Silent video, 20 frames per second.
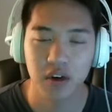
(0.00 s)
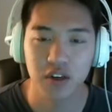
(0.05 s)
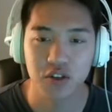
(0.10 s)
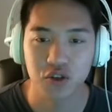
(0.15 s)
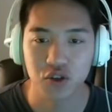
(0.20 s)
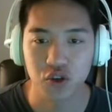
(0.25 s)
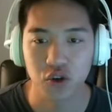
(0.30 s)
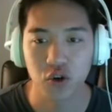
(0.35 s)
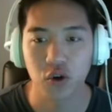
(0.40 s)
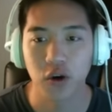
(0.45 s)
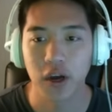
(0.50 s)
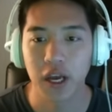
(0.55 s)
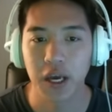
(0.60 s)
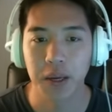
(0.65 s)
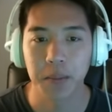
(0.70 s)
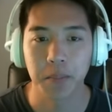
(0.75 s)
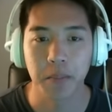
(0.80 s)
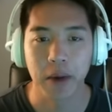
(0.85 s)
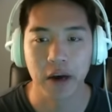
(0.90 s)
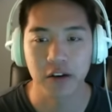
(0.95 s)
control
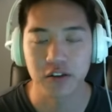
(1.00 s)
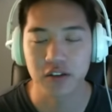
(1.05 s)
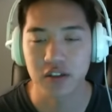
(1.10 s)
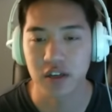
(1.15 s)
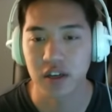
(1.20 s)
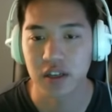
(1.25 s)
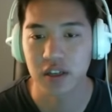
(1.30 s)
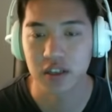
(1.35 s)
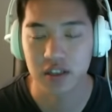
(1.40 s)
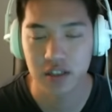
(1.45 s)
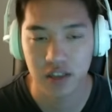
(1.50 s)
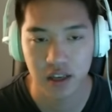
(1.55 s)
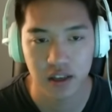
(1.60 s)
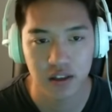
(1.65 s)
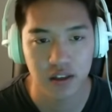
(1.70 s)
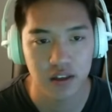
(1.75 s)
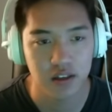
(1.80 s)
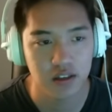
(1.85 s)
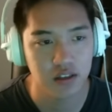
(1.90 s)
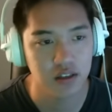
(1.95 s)
and mouse settings,
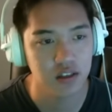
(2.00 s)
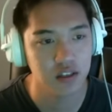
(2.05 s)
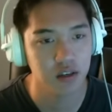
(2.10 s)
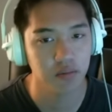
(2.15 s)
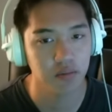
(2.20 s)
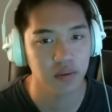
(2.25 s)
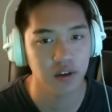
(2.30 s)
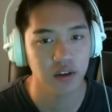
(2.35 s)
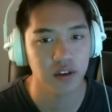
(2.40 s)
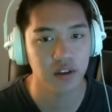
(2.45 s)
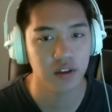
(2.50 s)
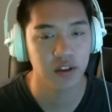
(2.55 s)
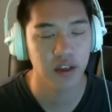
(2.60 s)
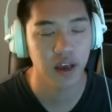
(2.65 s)
and this is something